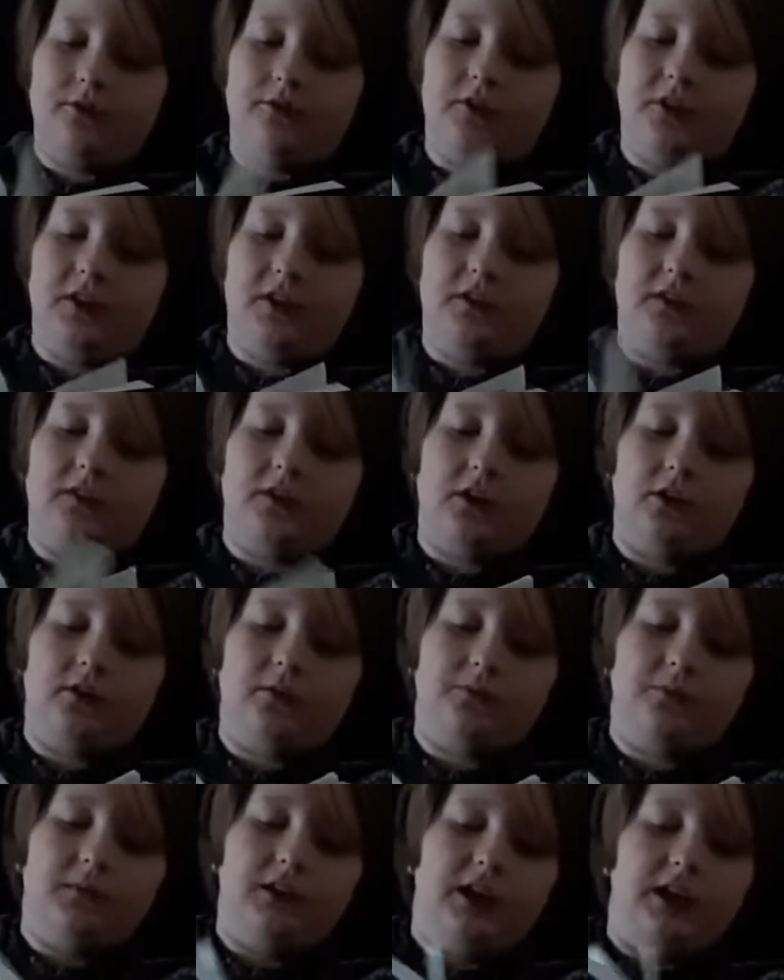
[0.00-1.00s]
and then start
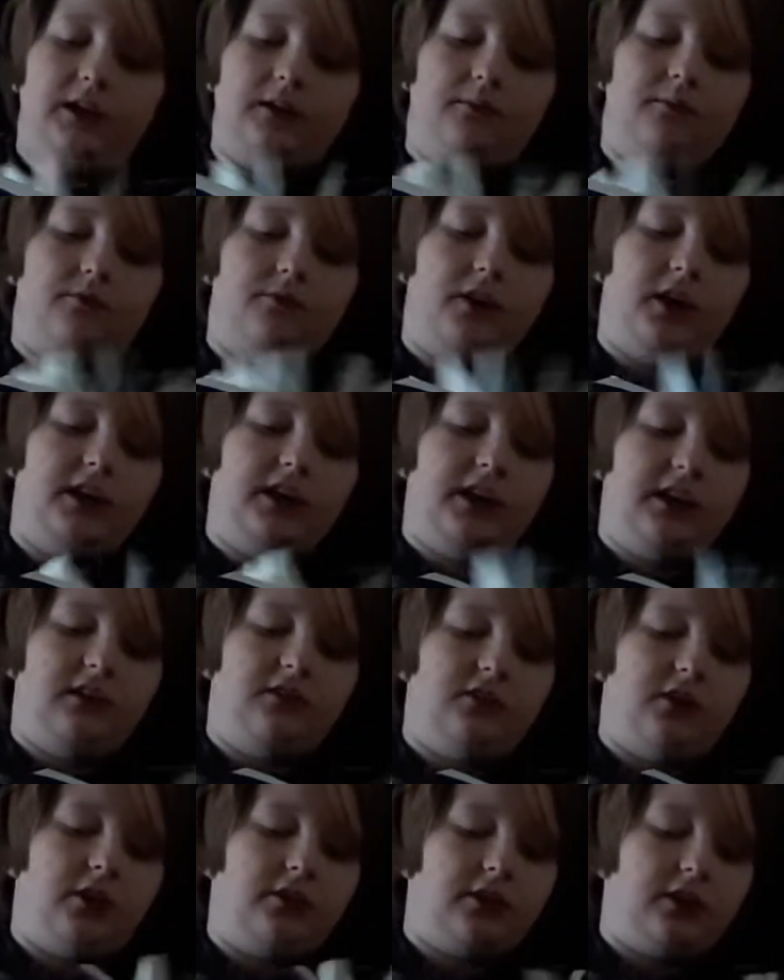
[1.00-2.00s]
like fighting
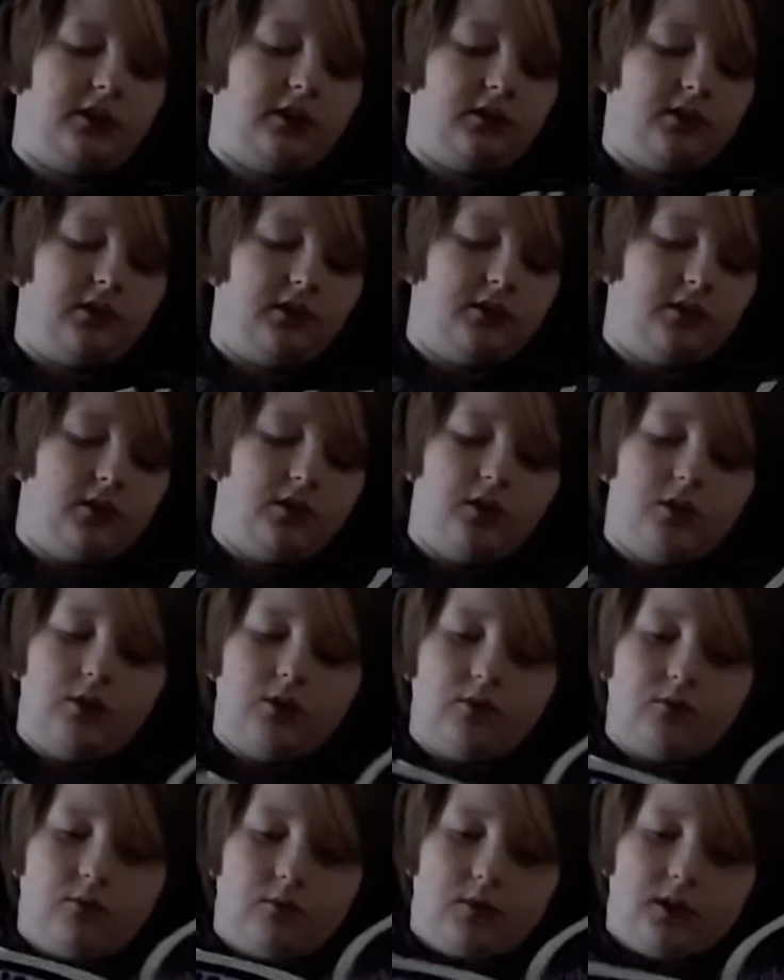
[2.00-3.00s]
each other
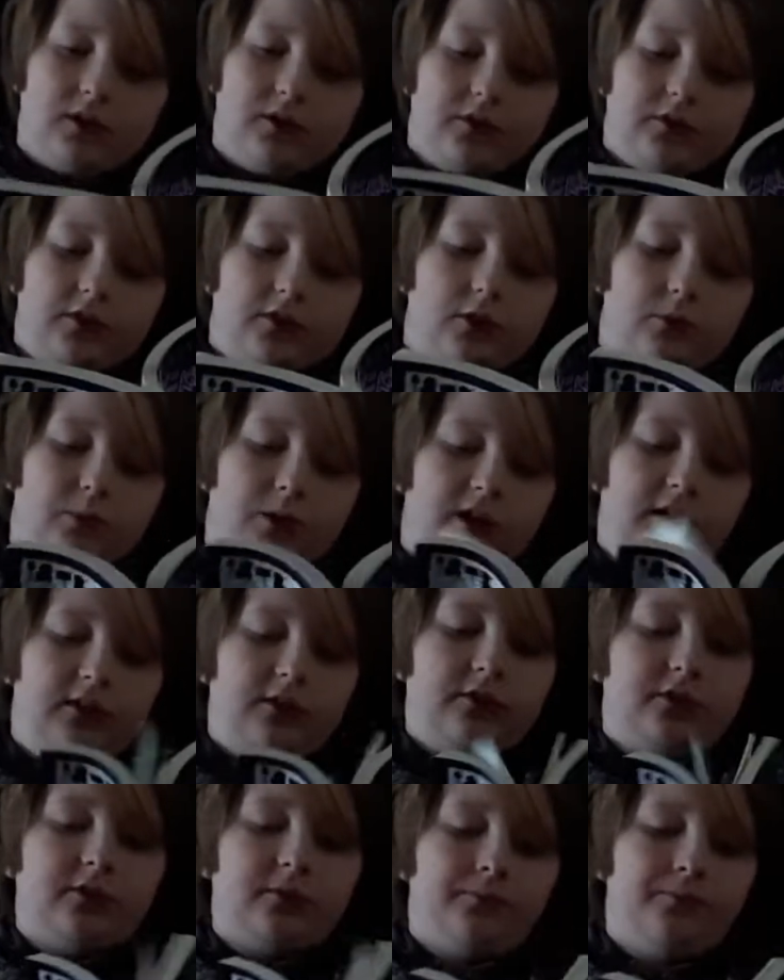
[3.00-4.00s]
with
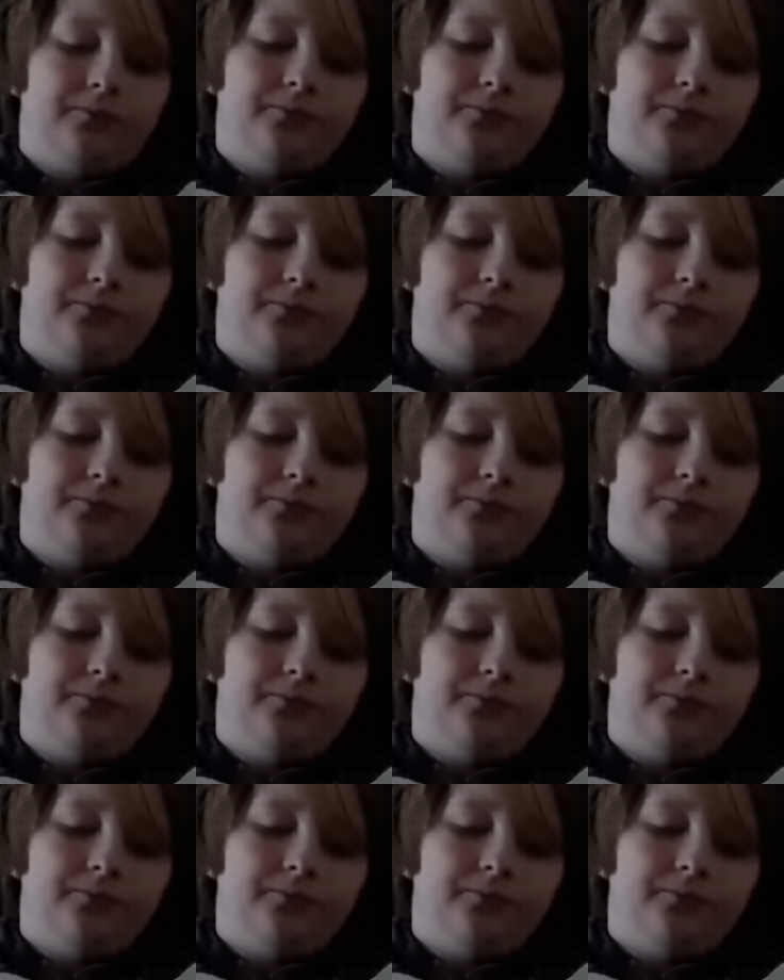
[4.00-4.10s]
snowballs.